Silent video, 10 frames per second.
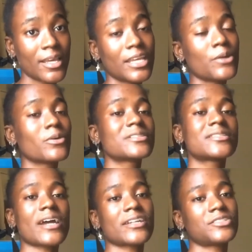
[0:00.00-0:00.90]
it will
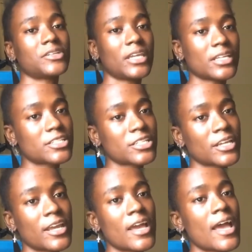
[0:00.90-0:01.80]
start to
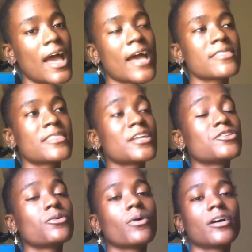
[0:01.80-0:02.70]
itch, and then
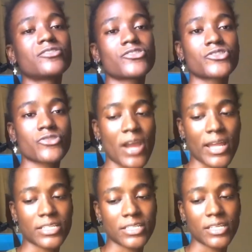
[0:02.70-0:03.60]
you want to
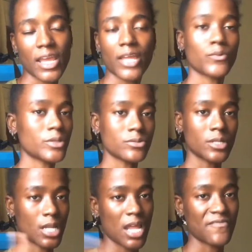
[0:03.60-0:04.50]
scratch, and we do
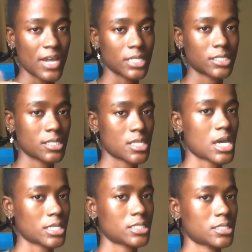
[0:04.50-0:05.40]
not advise
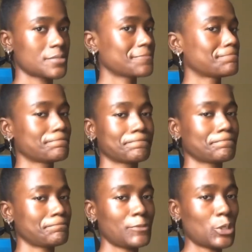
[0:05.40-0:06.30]
that.
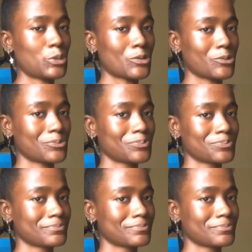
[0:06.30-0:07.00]
No.